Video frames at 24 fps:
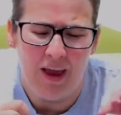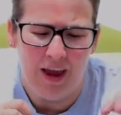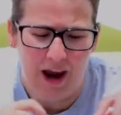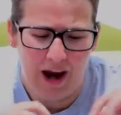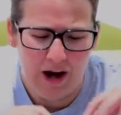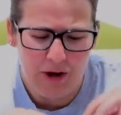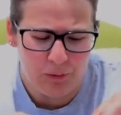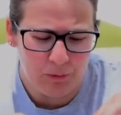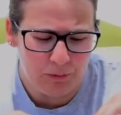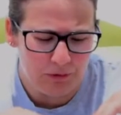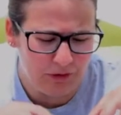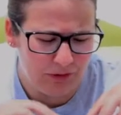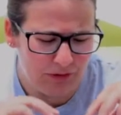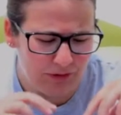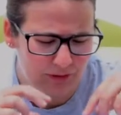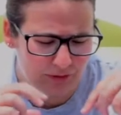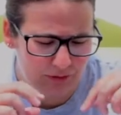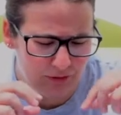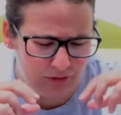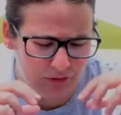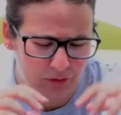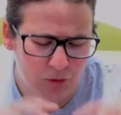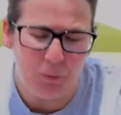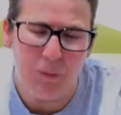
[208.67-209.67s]
in order
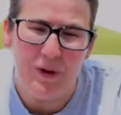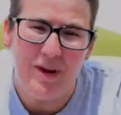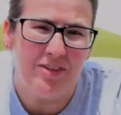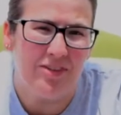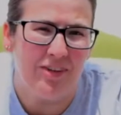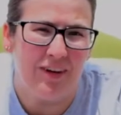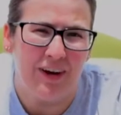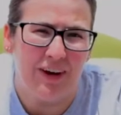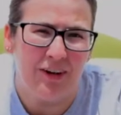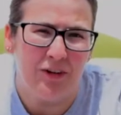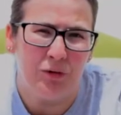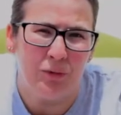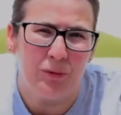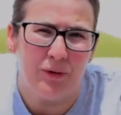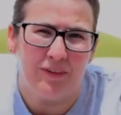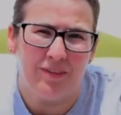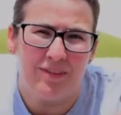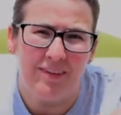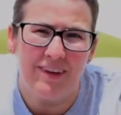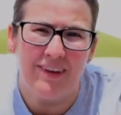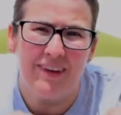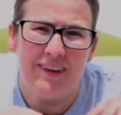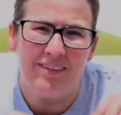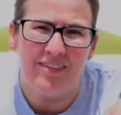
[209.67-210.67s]
to squeeze it into a
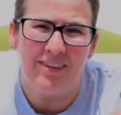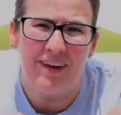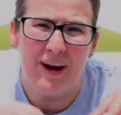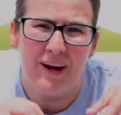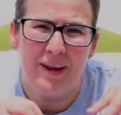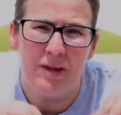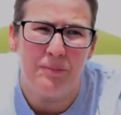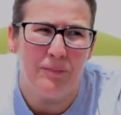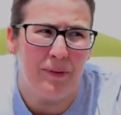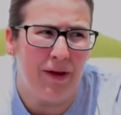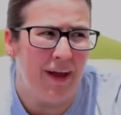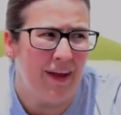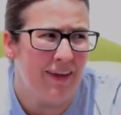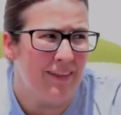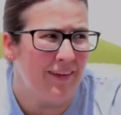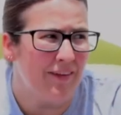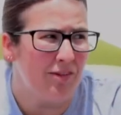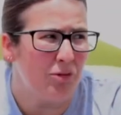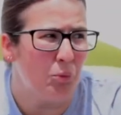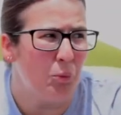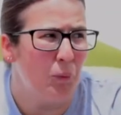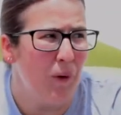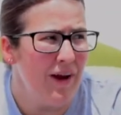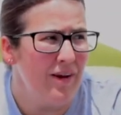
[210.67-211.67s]
teeny tiny bag
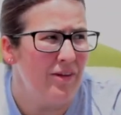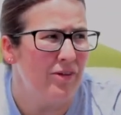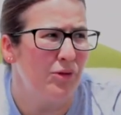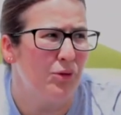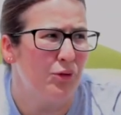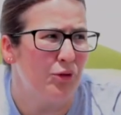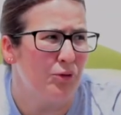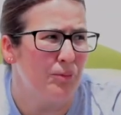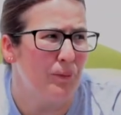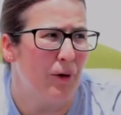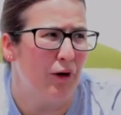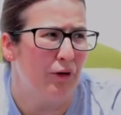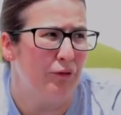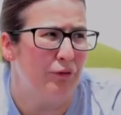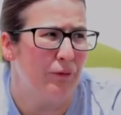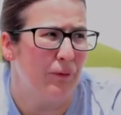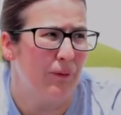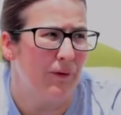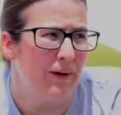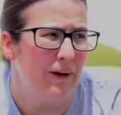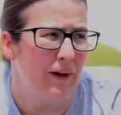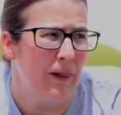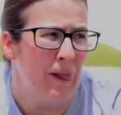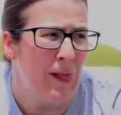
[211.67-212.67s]
that's way too small
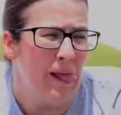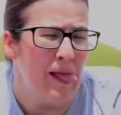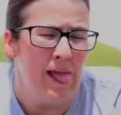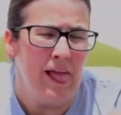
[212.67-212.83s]
for it.